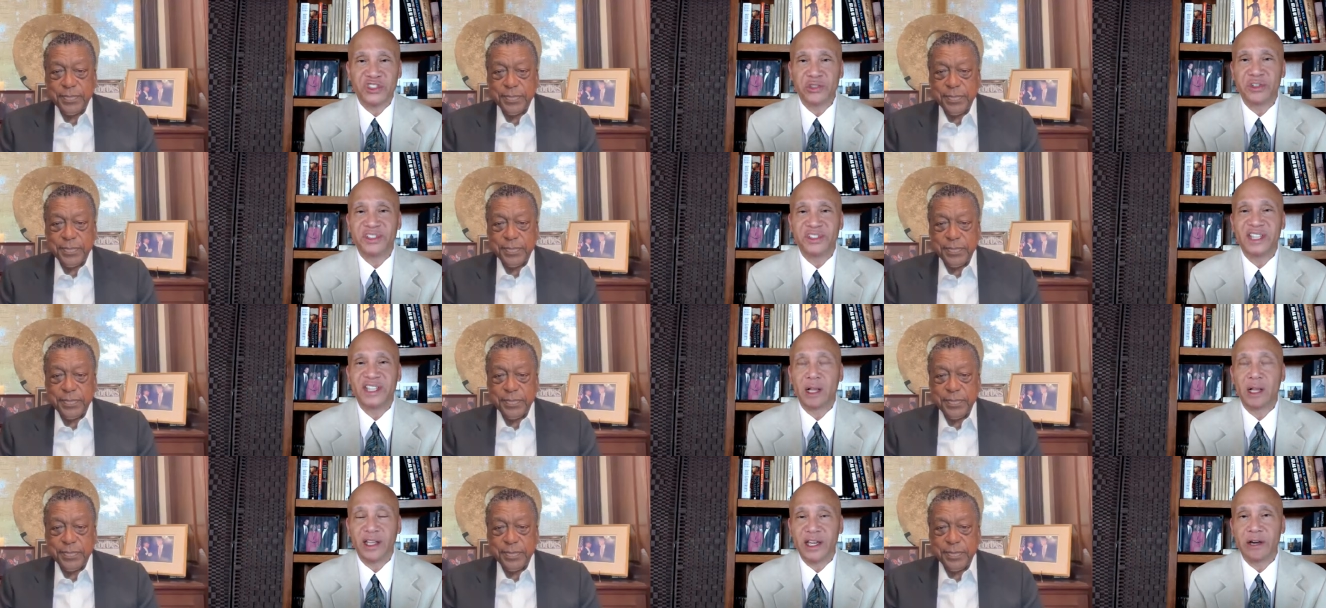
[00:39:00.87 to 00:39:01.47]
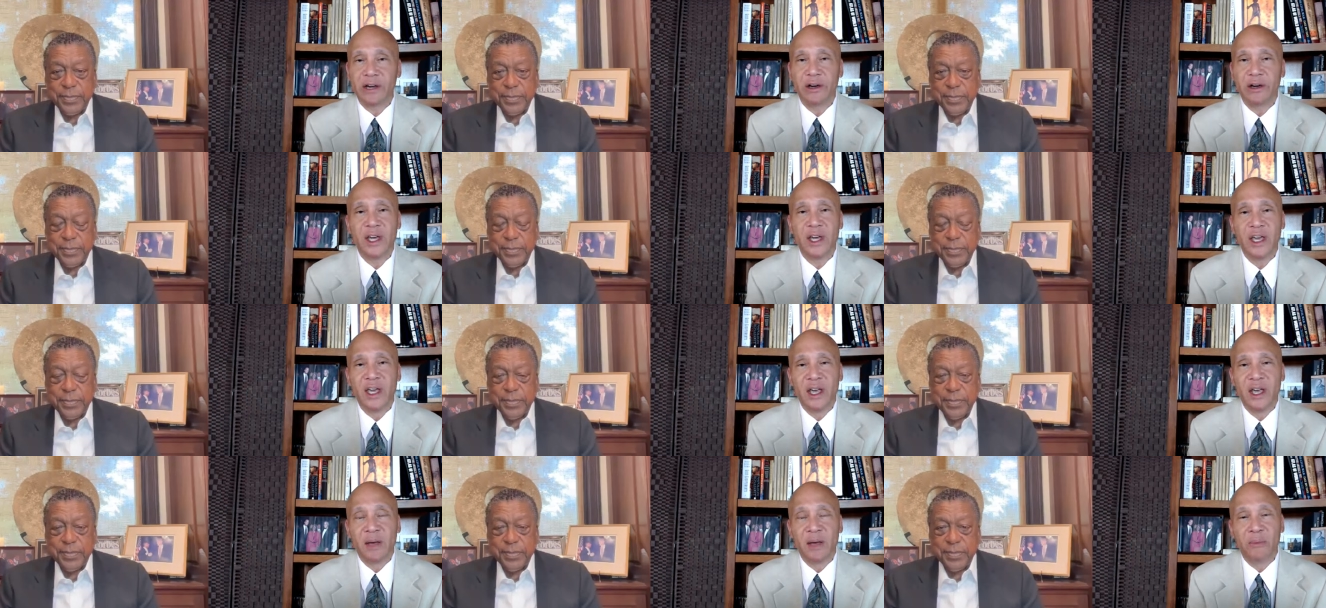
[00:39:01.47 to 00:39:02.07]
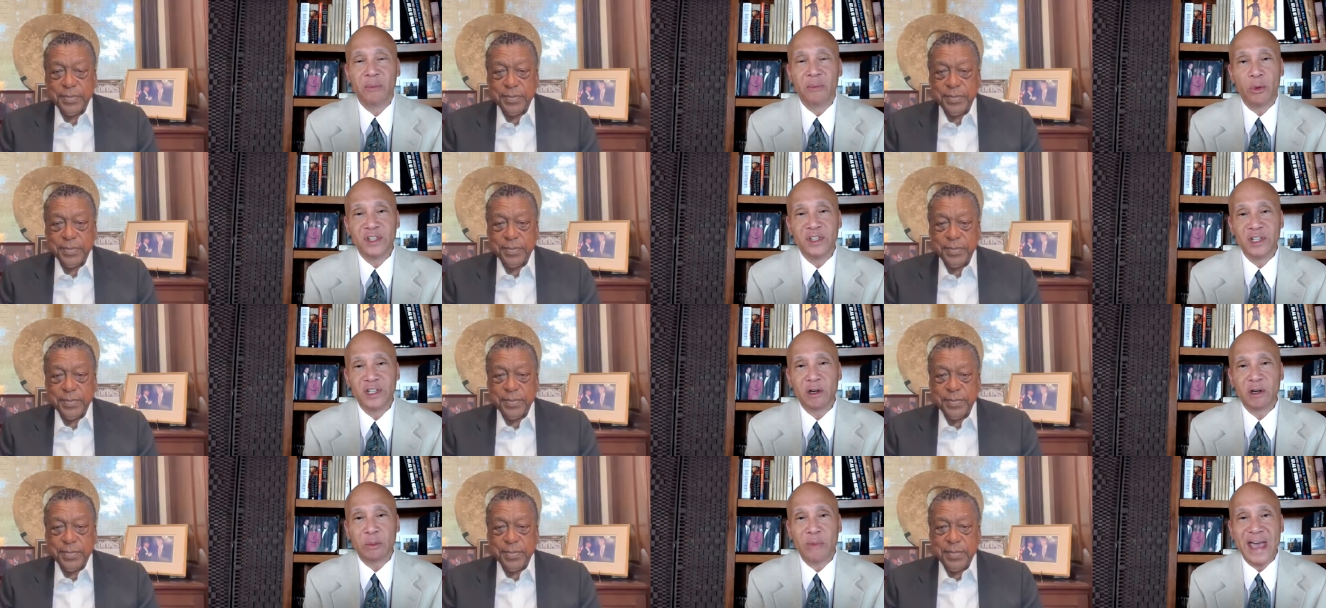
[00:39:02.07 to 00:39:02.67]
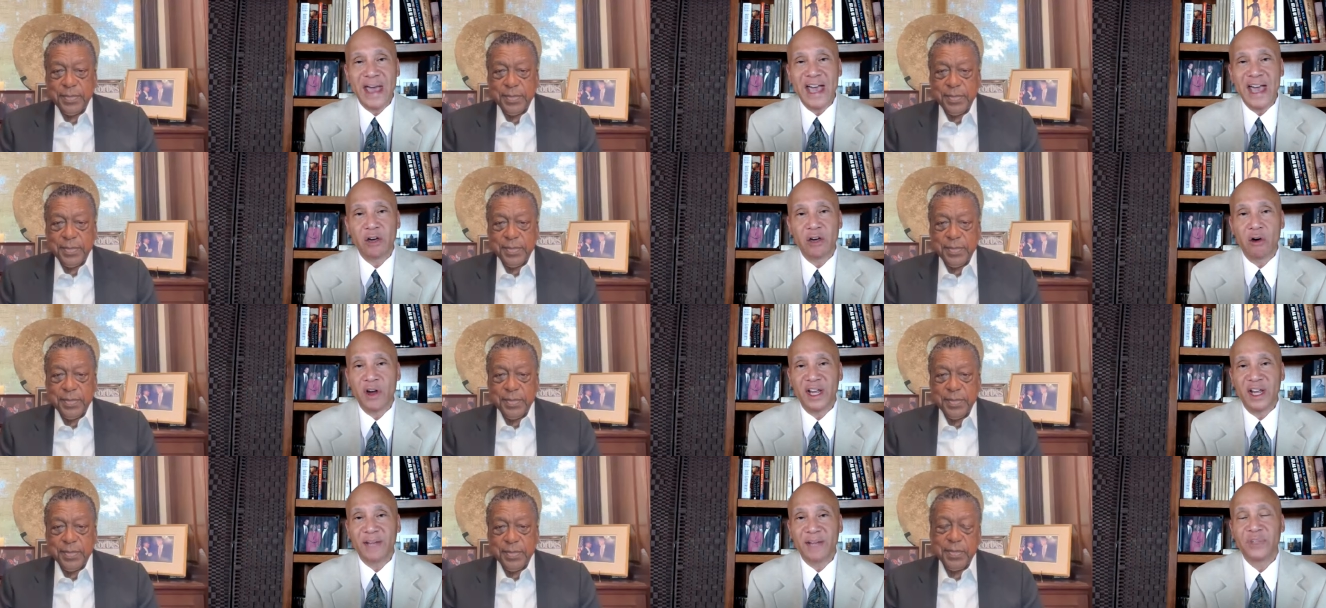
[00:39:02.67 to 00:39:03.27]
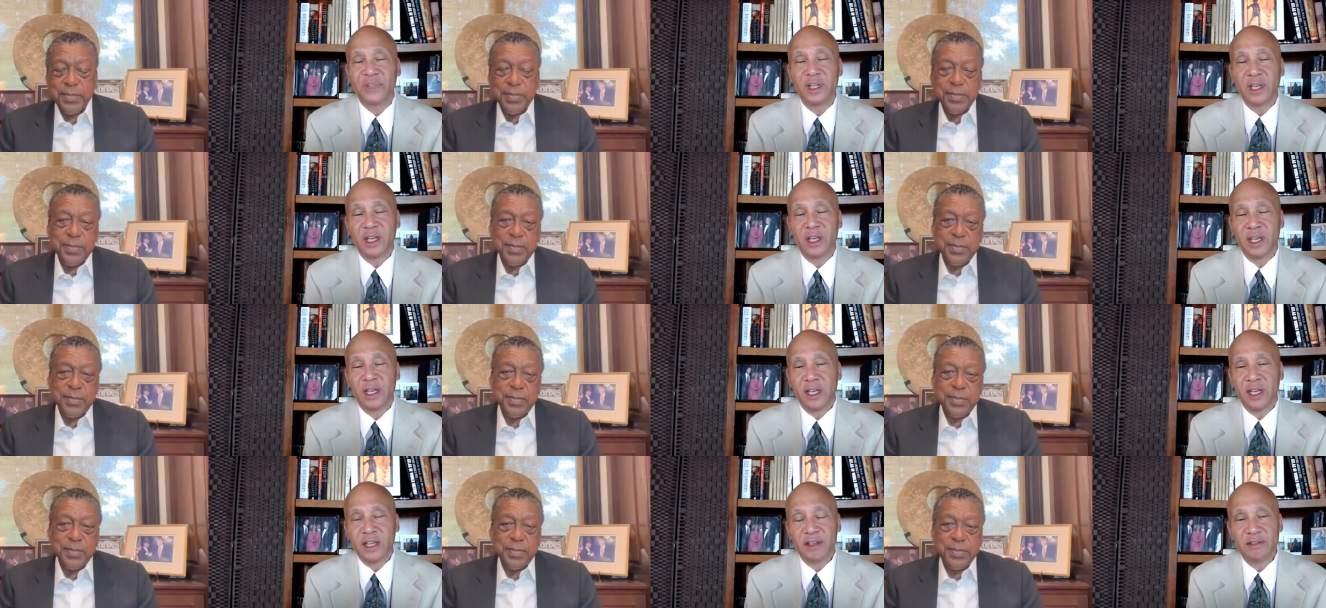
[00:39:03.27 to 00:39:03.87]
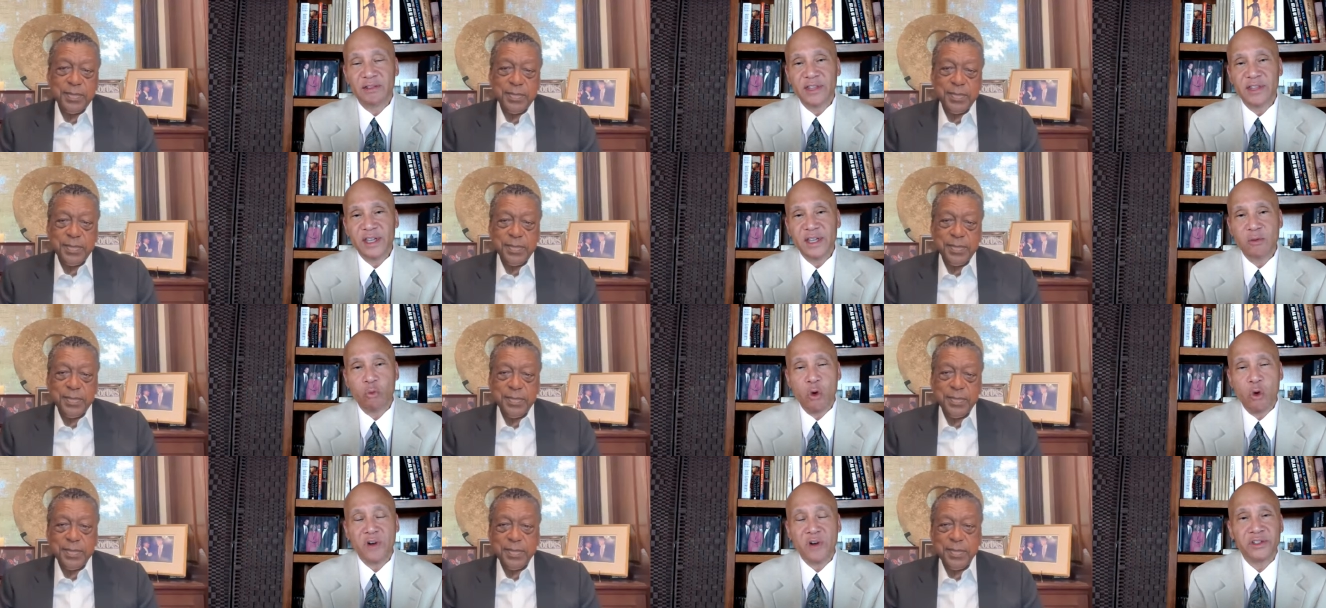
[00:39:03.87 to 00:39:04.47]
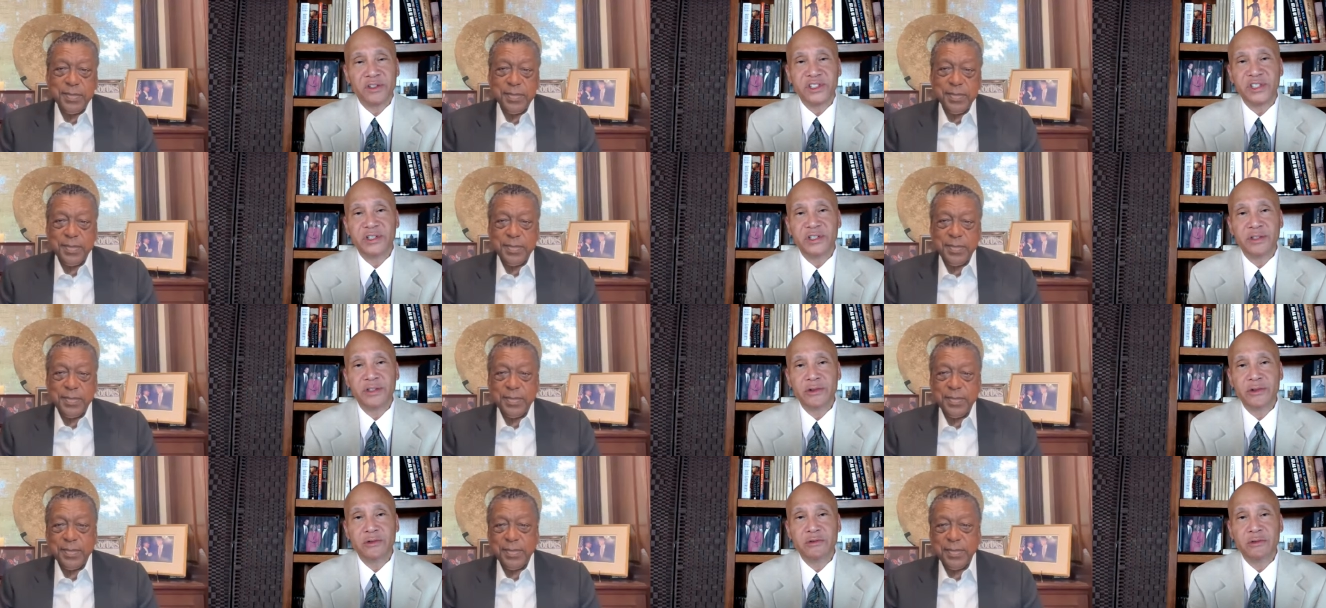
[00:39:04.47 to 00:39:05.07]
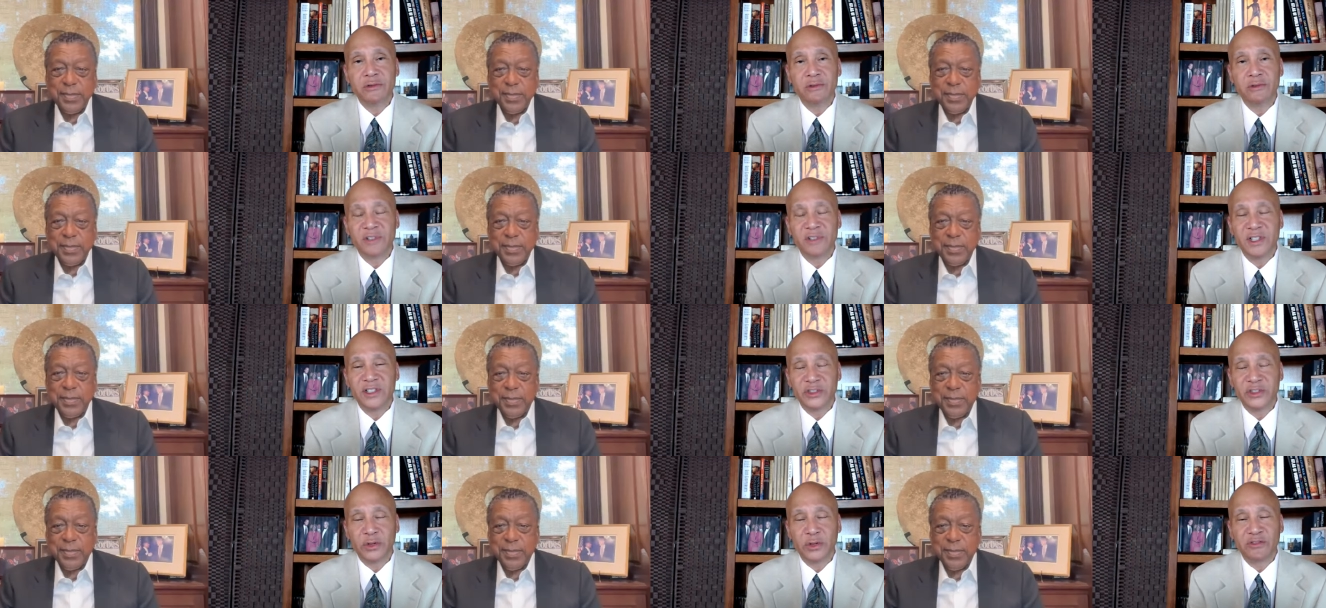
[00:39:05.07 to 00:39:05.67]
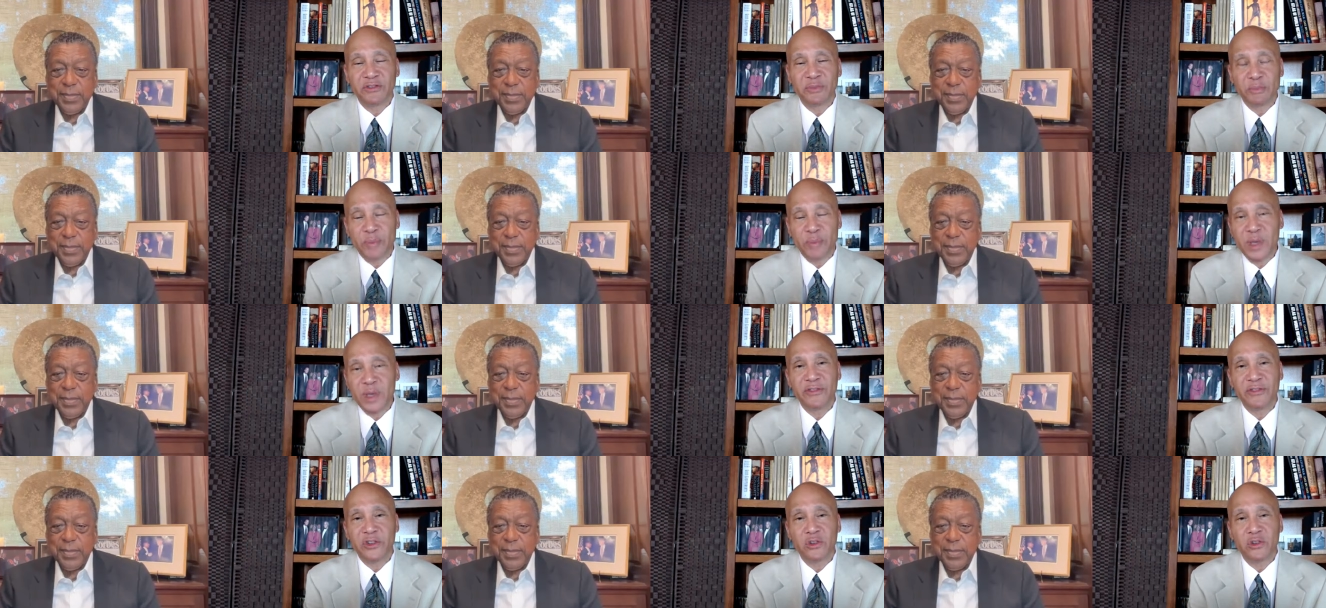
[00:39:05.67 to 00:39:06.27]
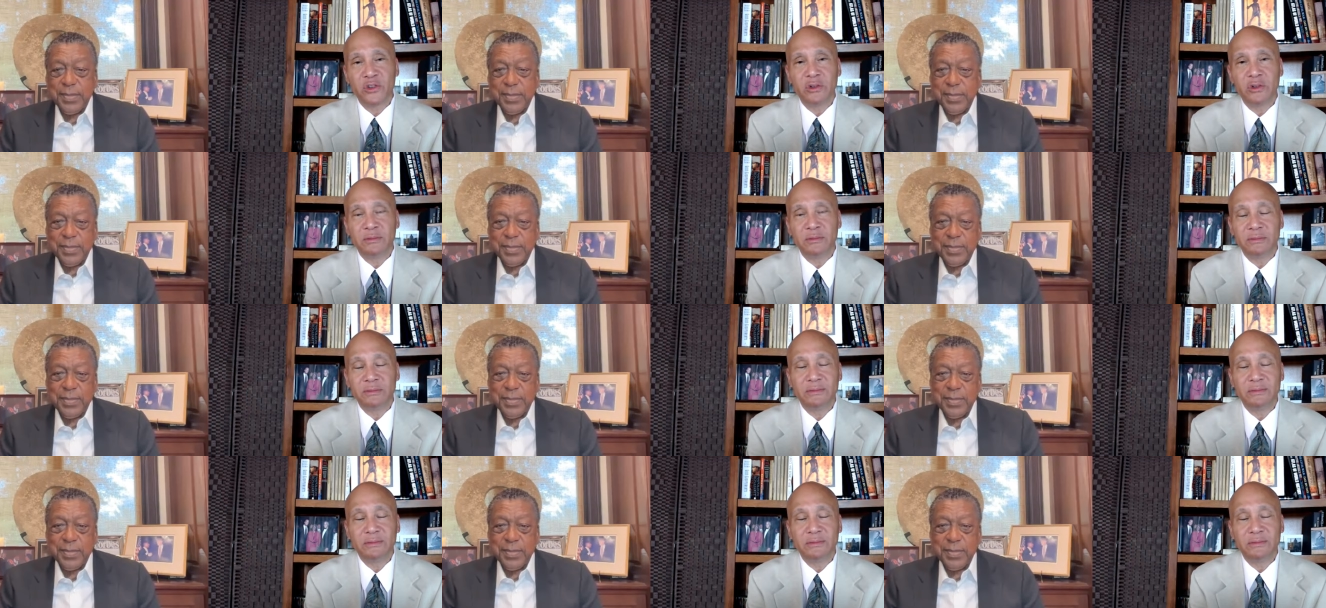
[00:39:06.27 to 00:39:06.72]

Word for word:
Speaker 1: you could tell here, but when you look back on it, the one or two sort of pivotal